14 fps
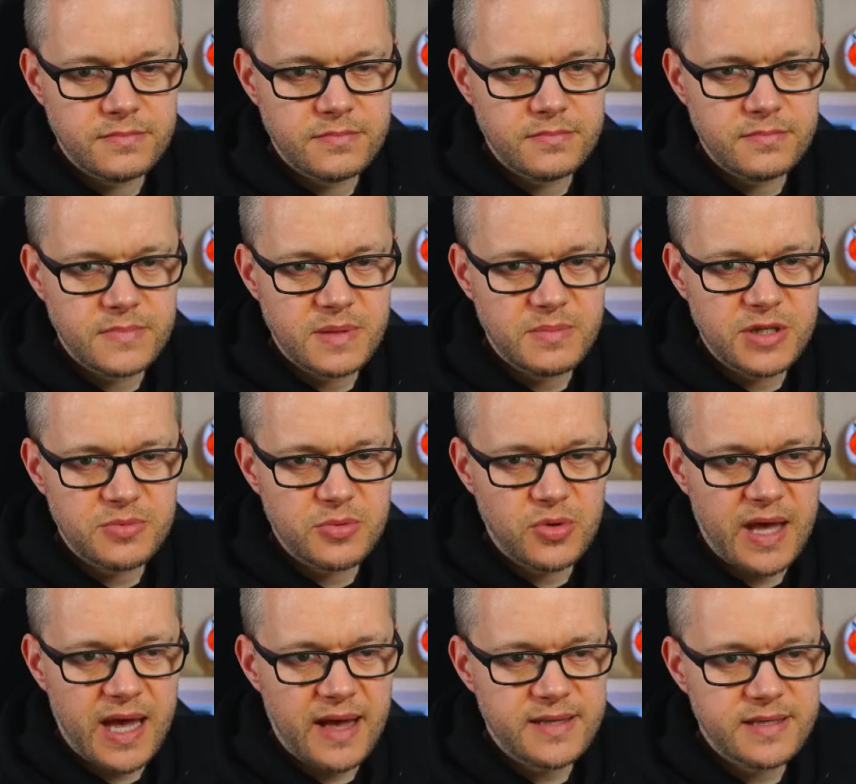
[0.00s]
You miserable
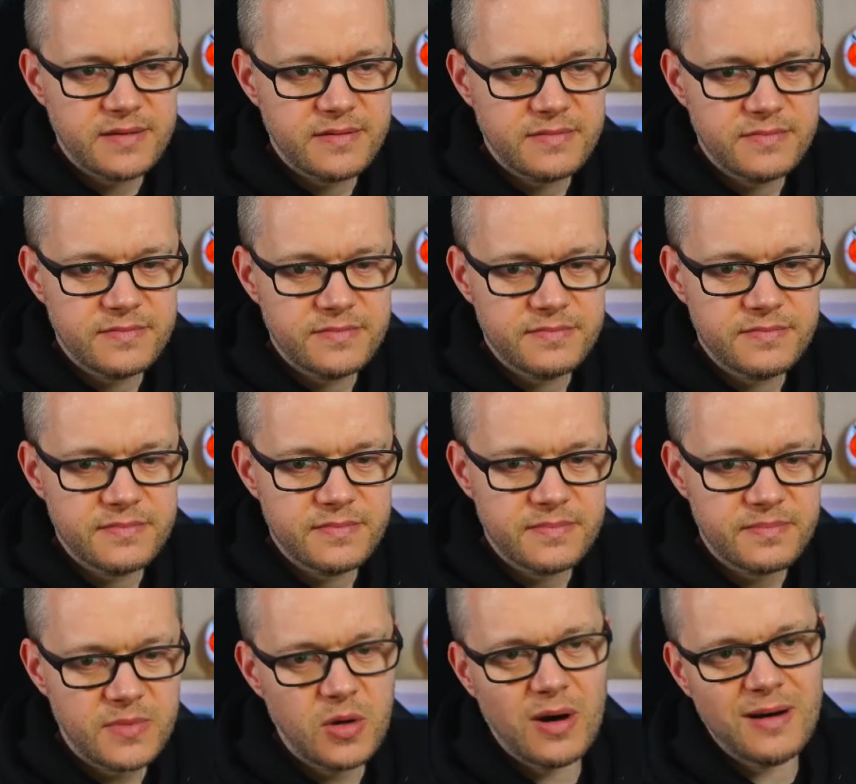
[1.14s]
get.
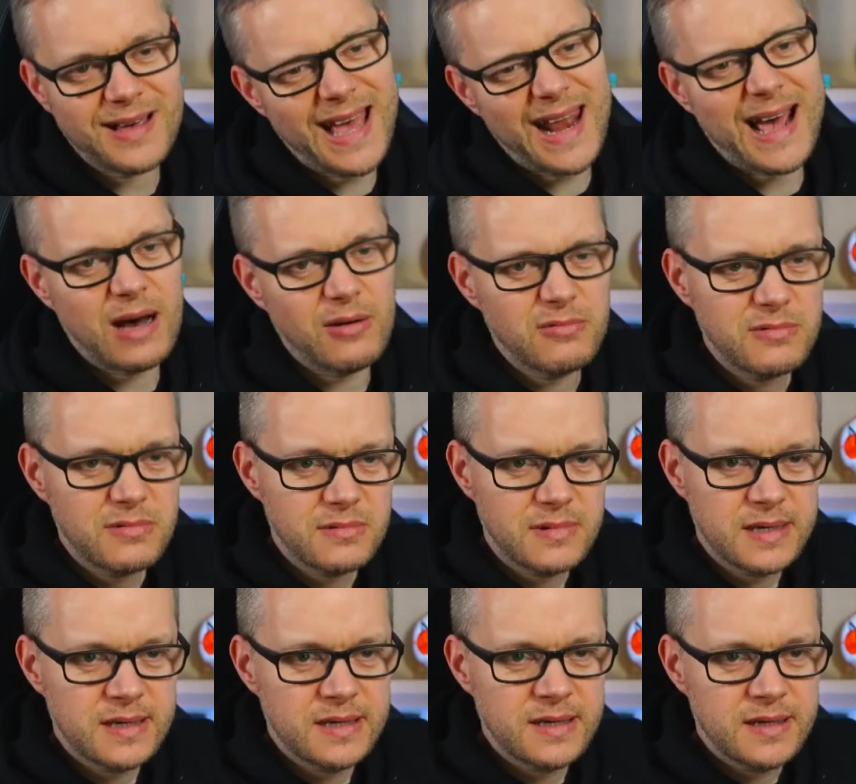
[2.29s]
Go on, get out.
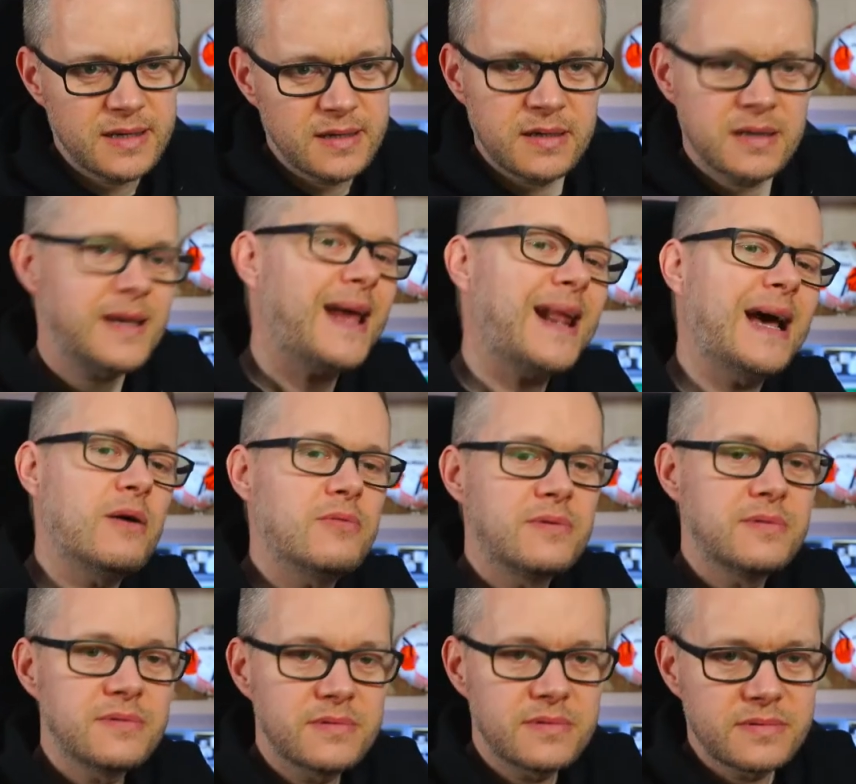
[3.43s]
Get out.
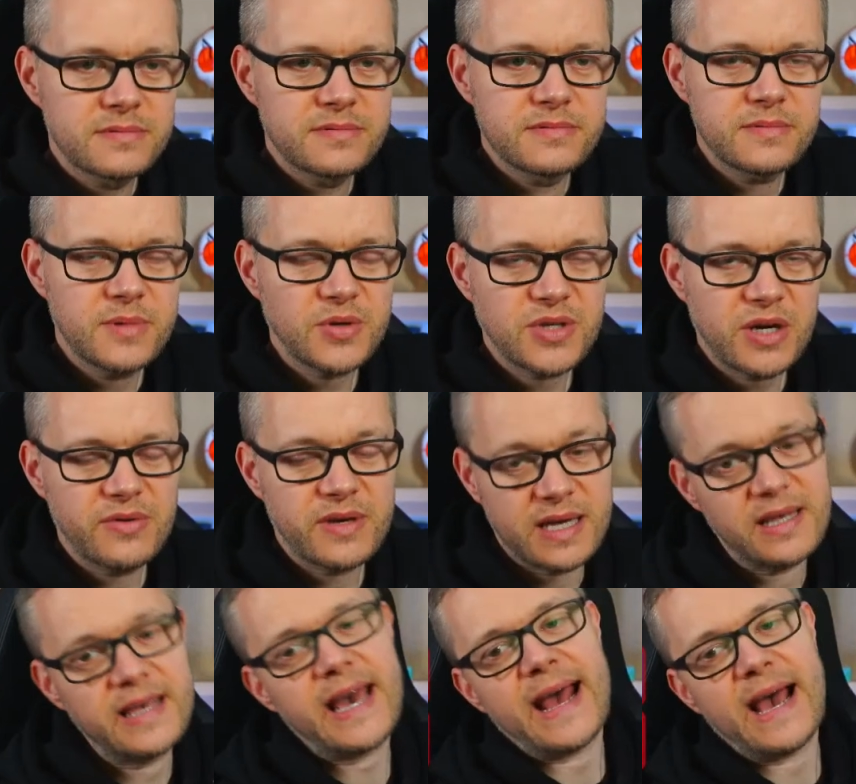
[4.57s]
I'm not joking,
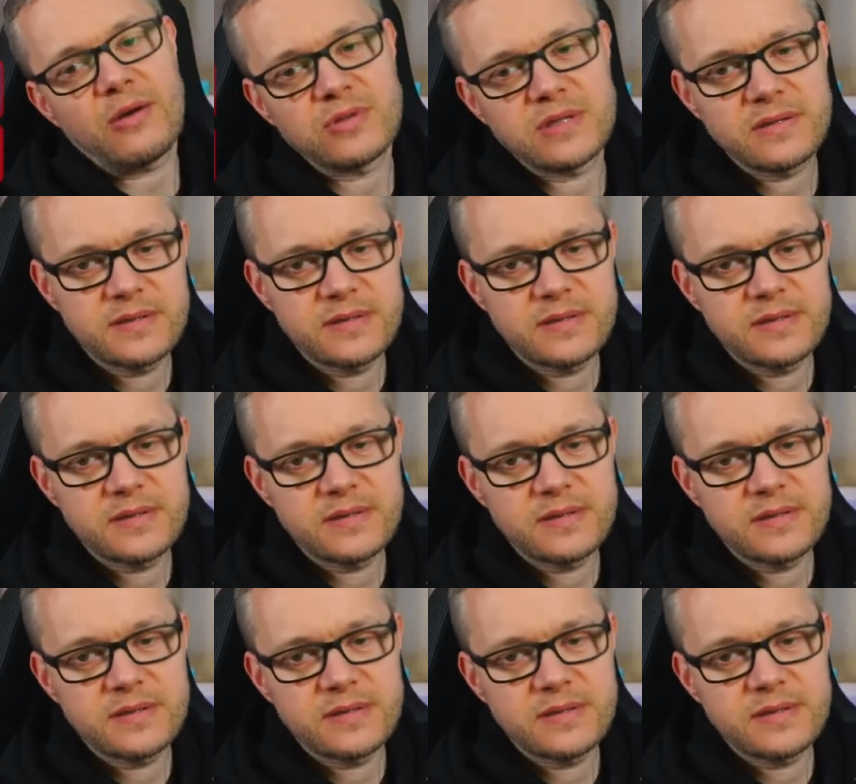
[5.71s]
get out.